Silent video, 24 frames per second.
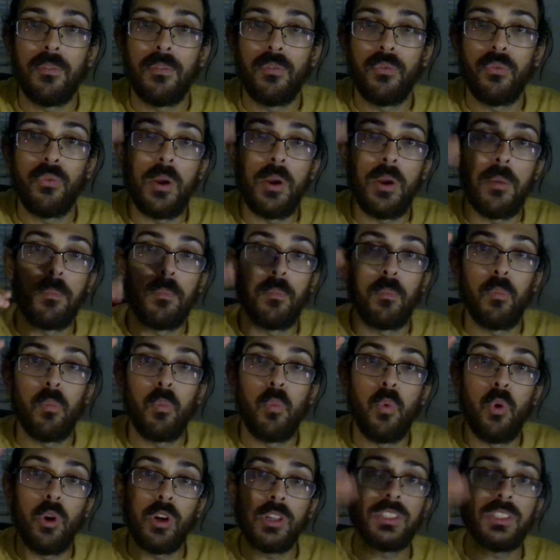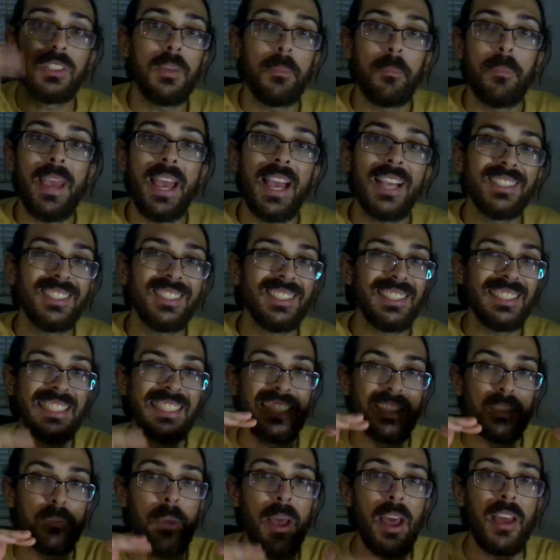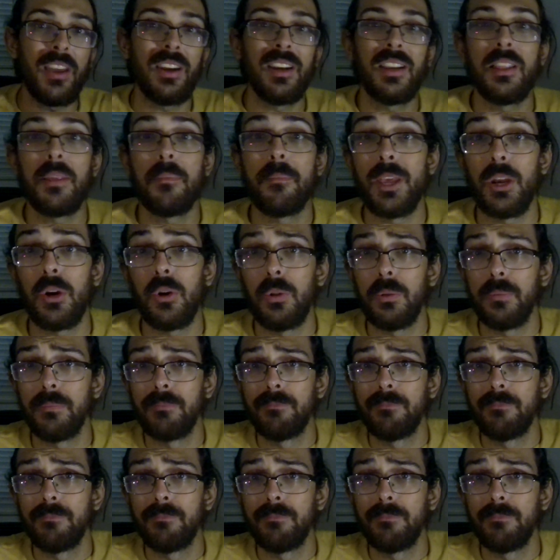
from worst to best, is about in the middle.